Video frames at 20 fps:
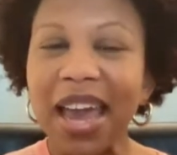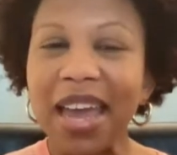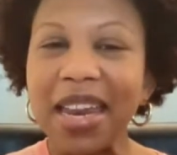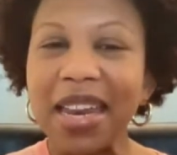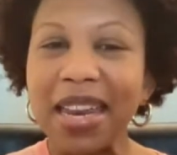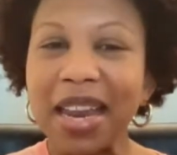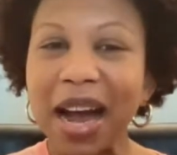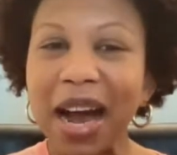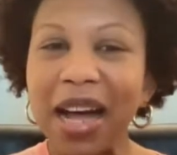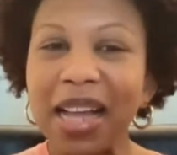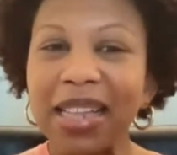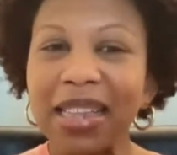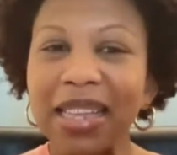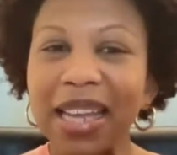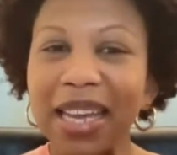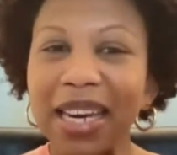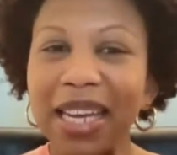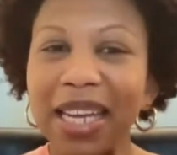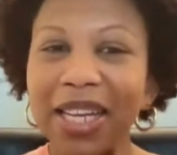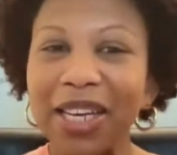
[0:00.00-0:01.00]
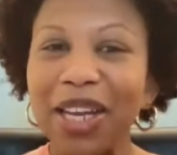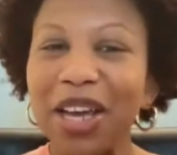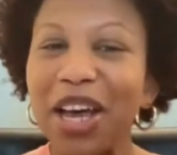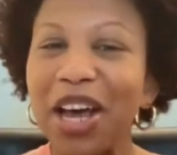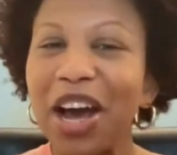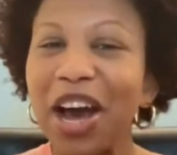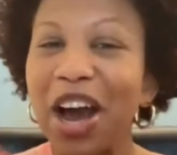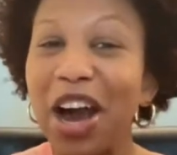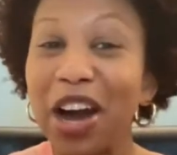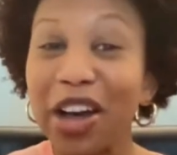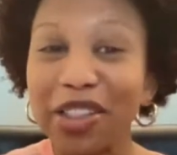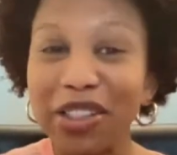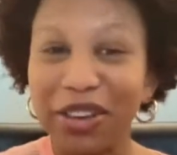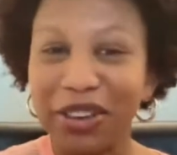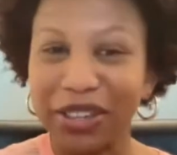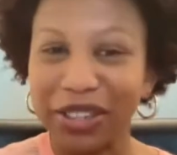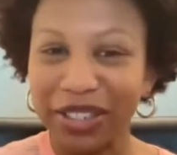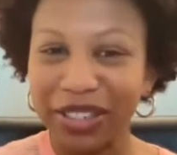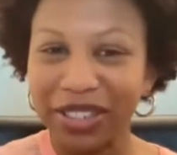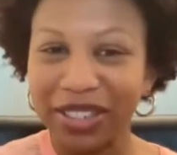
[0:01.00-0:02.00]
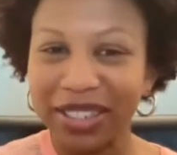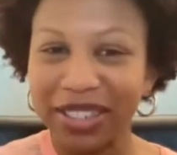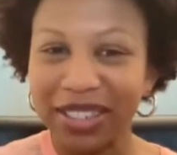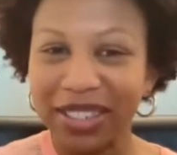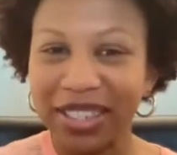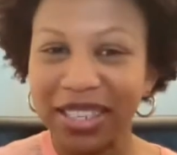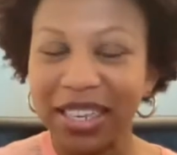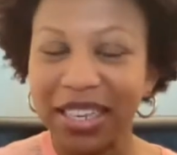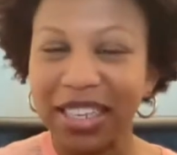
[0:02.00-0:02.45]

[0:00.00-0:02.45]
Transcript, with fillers: not letting others